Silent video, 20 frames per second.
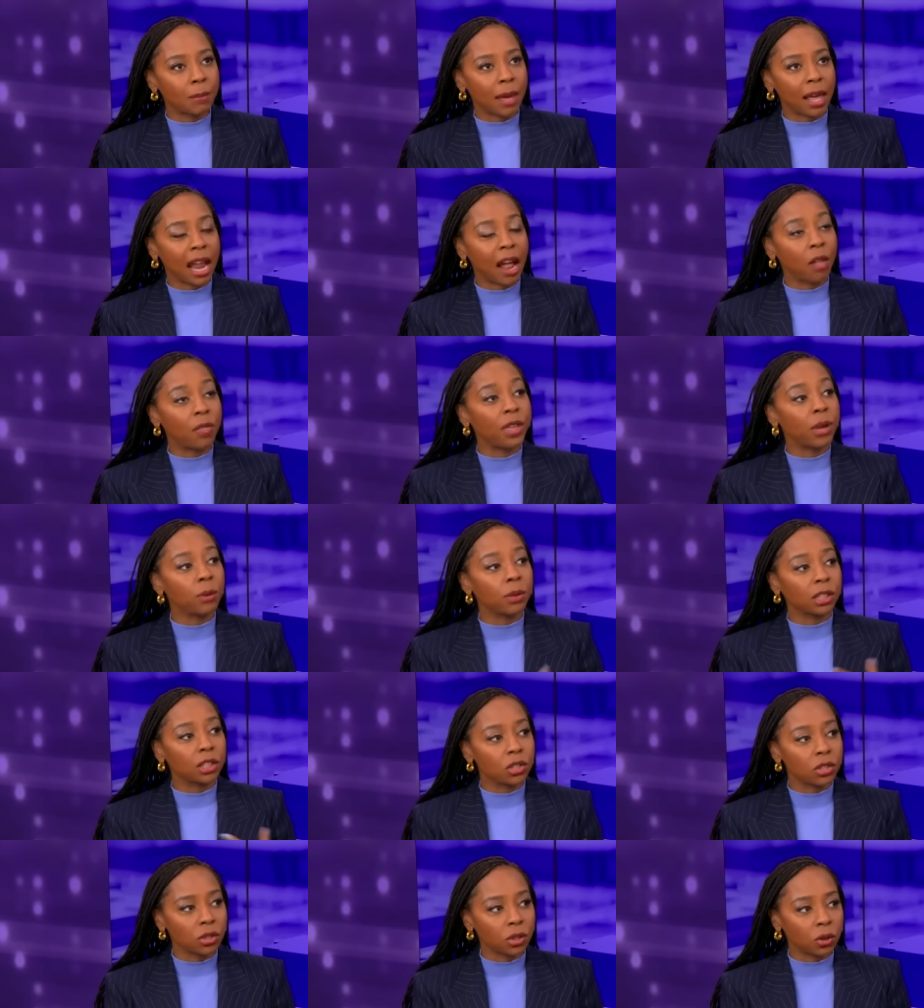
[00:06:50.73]
about how they
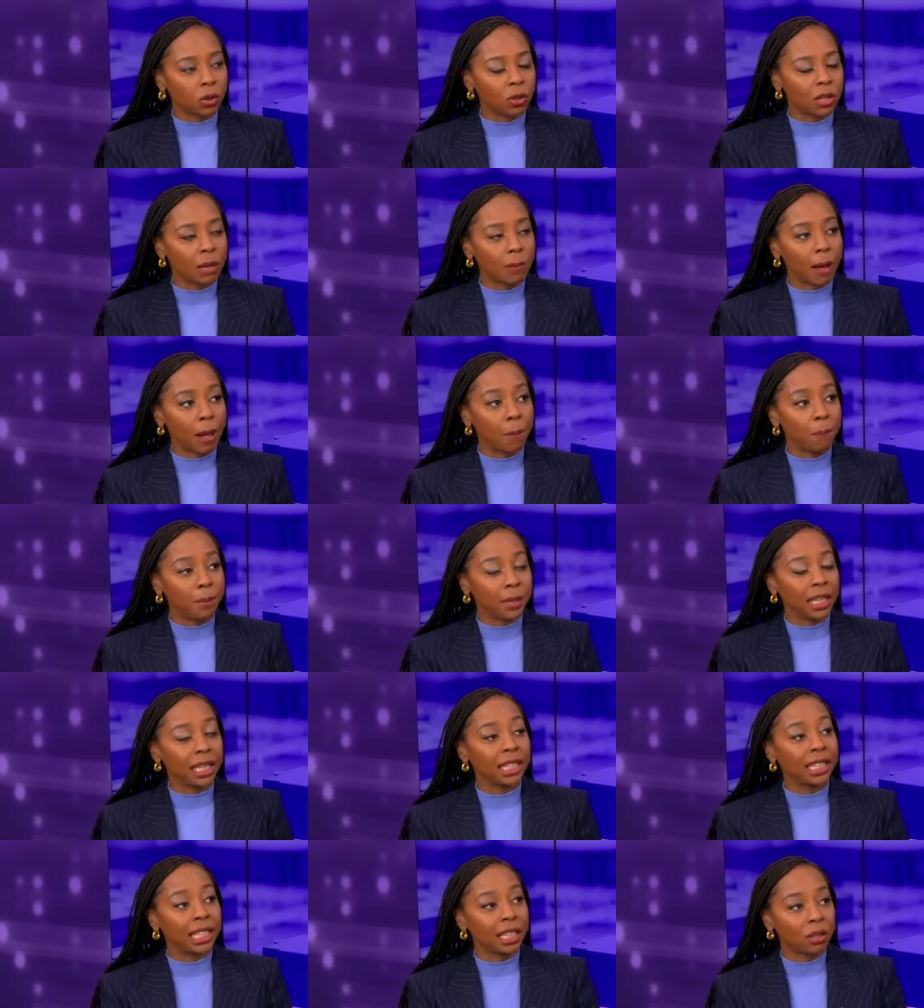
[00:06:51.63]
were concerned about
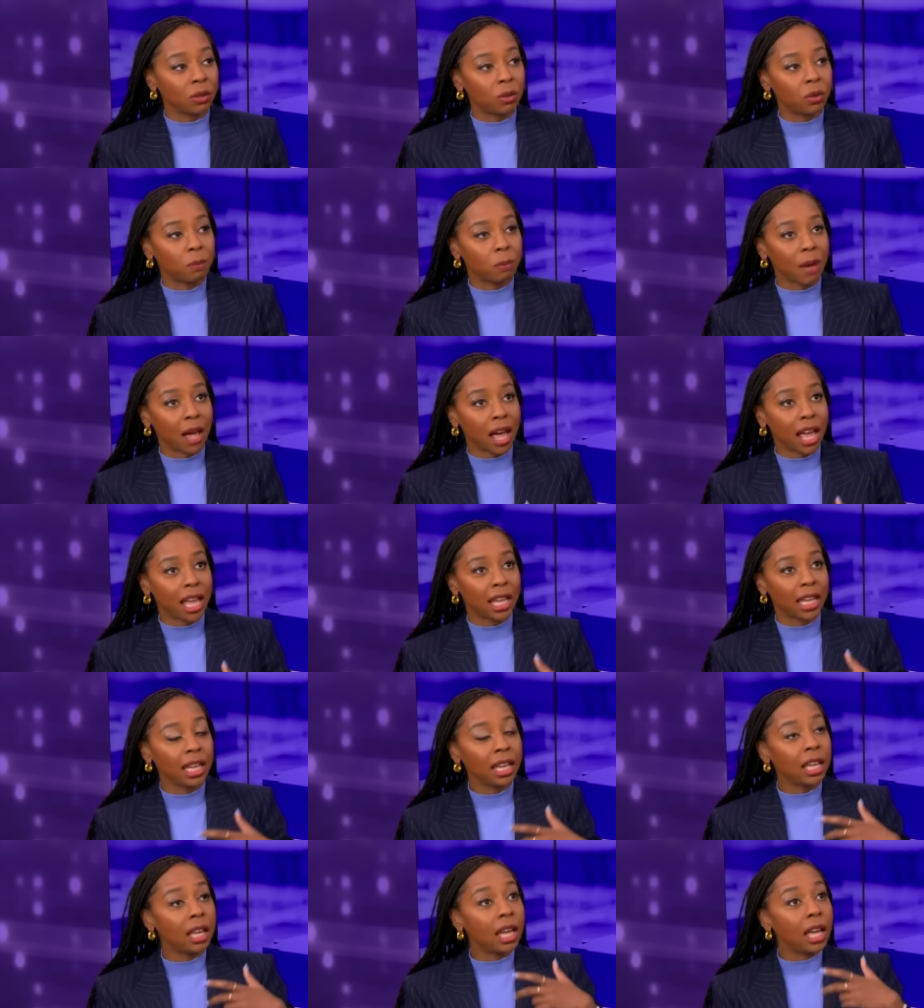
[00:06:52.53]
being killed by